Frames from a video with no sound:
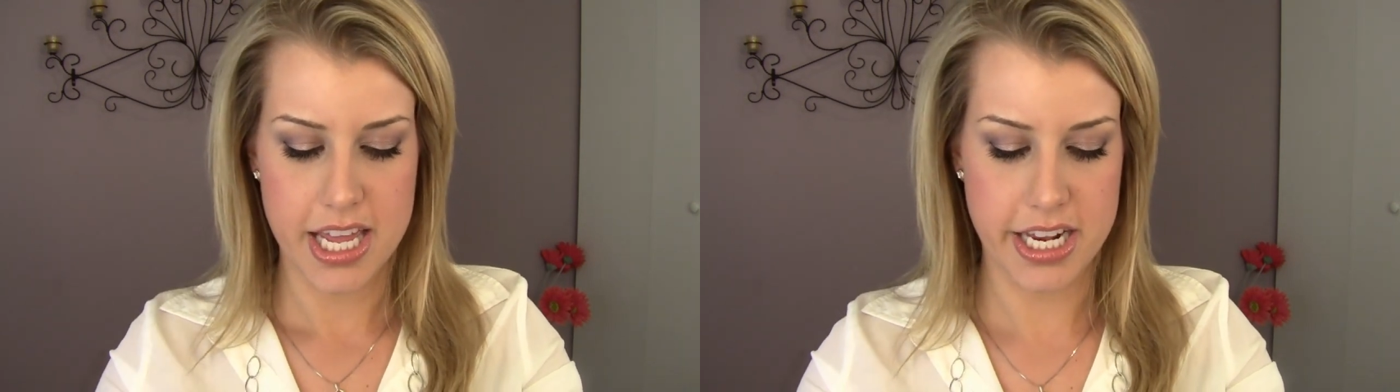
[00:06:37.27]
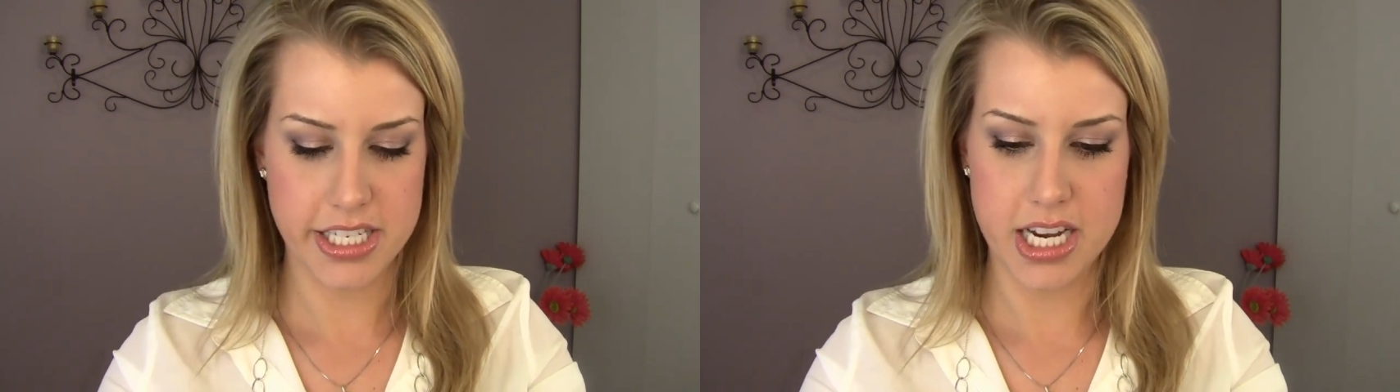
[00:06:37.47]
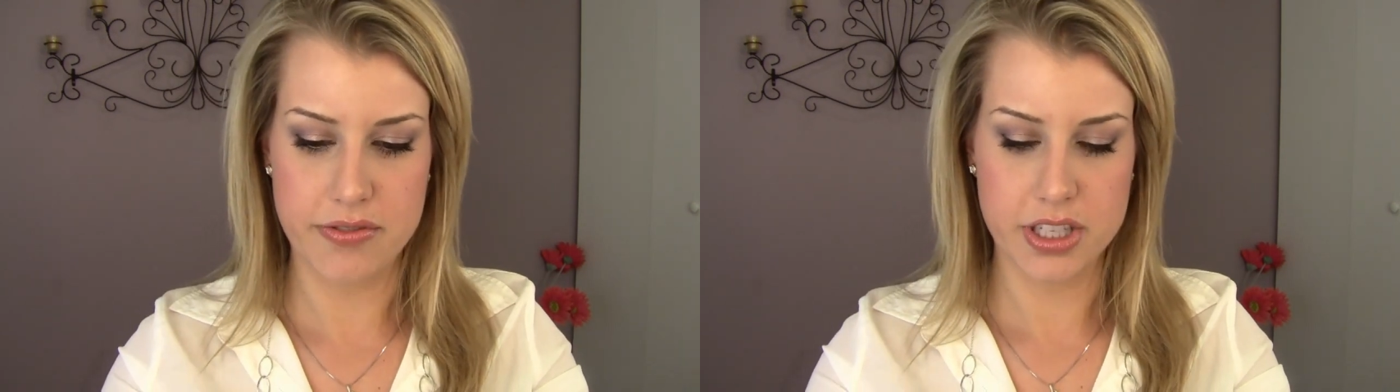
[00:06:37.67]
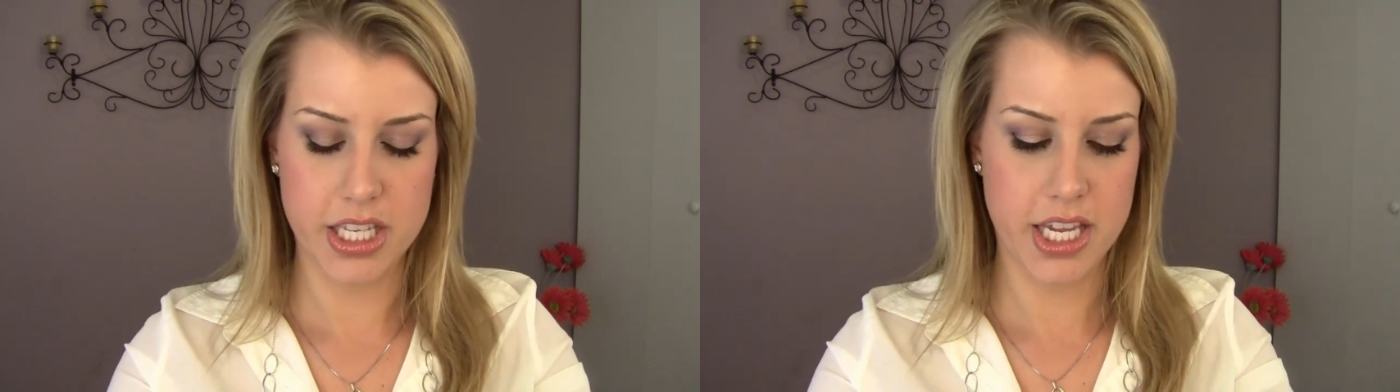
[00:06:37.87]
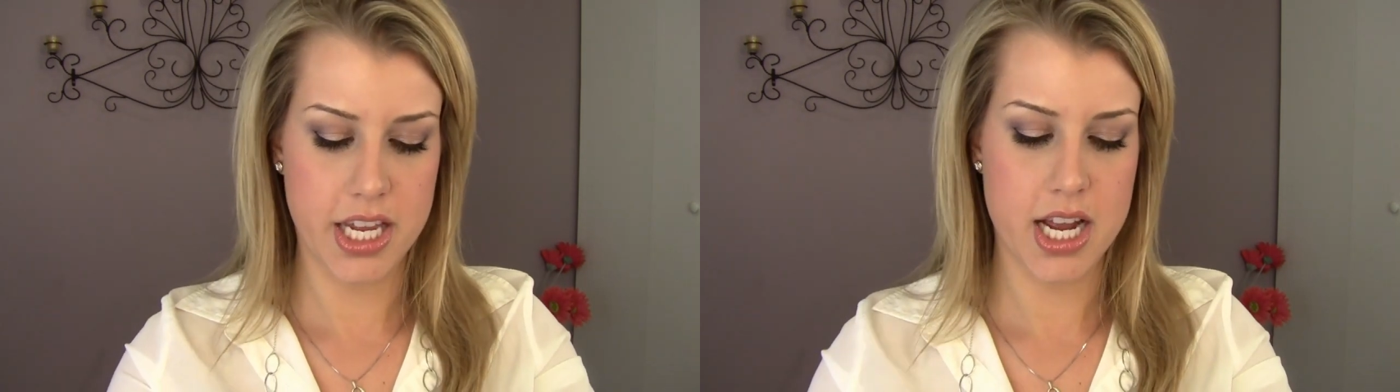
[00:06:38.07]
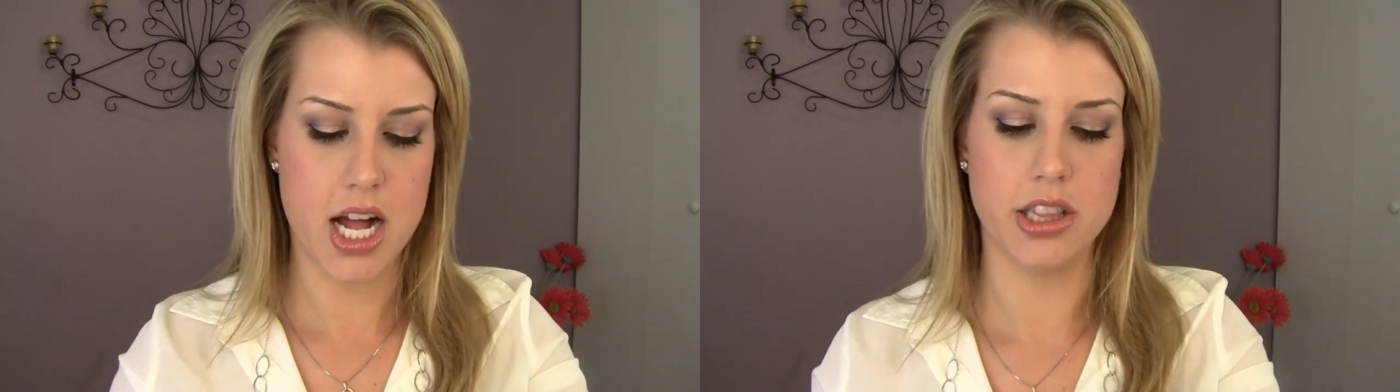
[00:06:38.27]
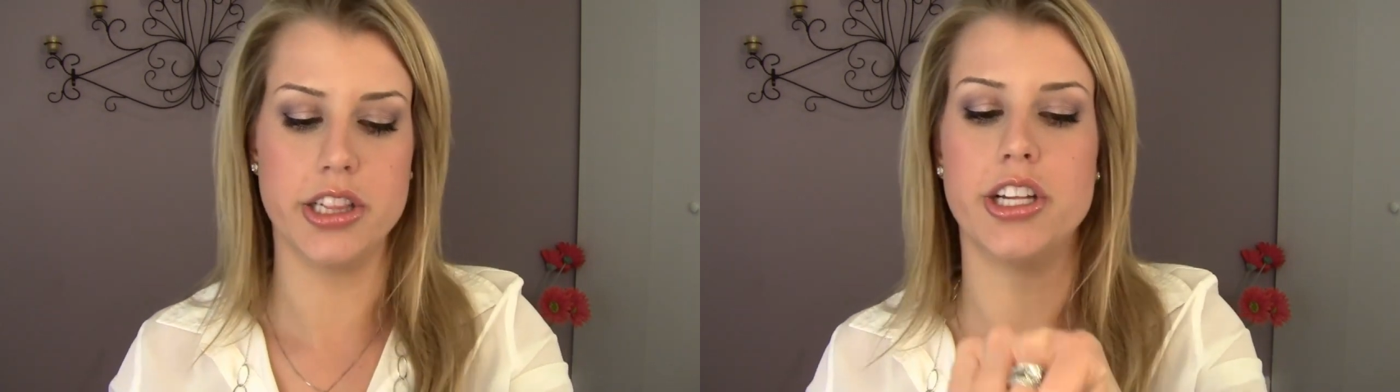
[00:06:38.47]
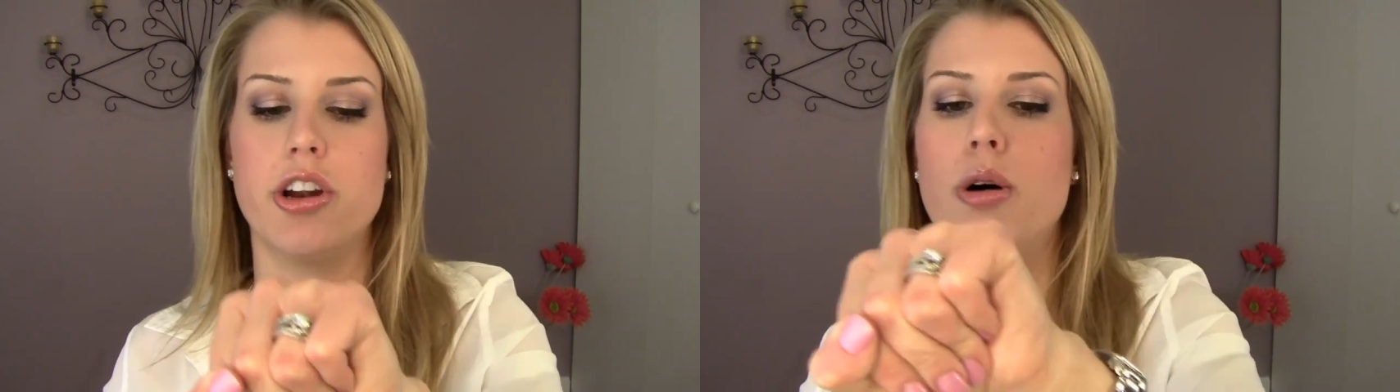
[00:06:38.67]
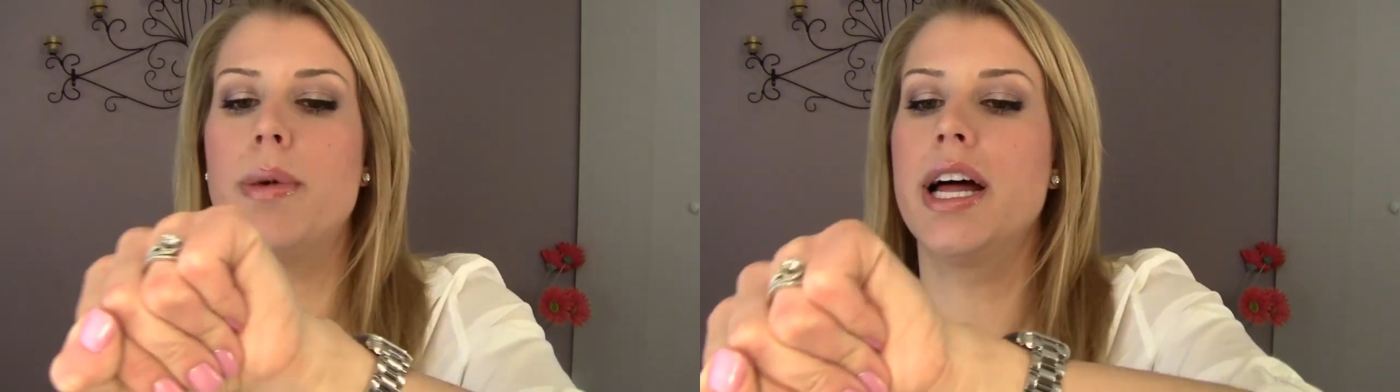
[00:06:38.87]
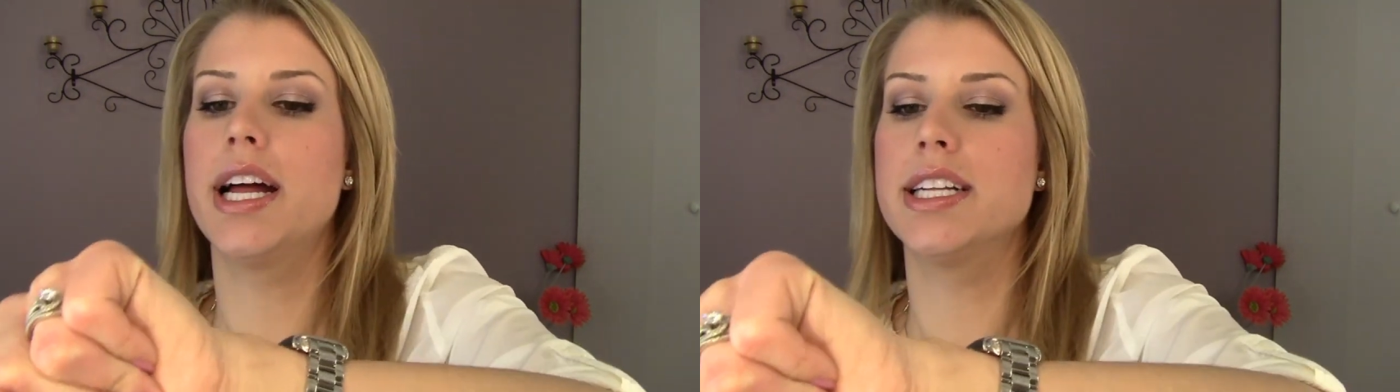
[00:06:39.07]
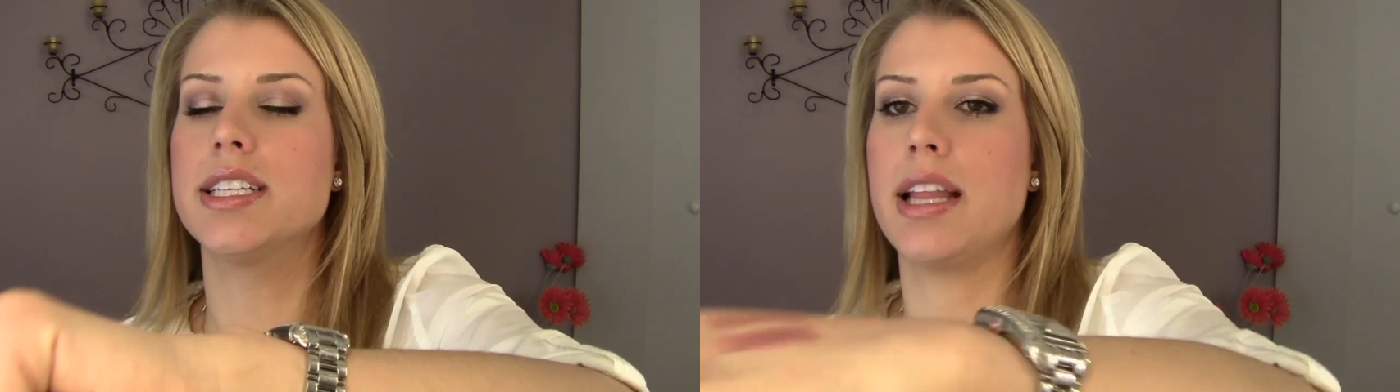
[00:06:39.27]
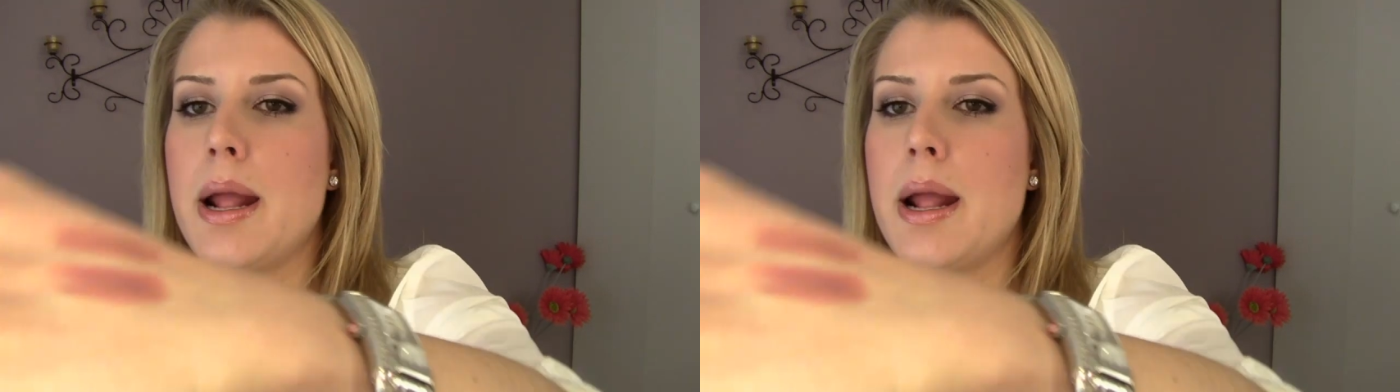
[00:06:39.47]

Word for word: It is definitely a little bit